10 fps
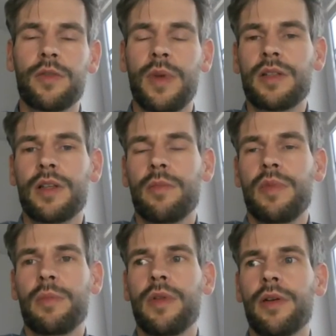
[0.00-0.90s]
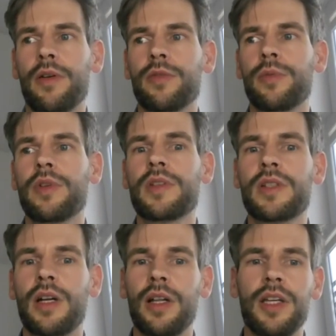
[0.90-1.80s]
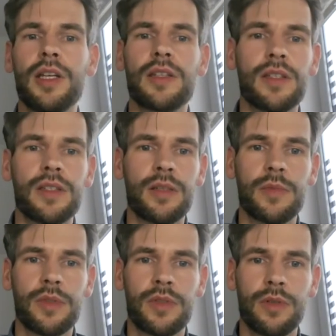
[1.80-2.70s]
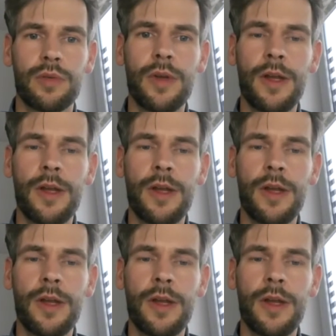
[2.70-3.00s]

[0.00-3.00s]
So basically people that also would install heating systems or so.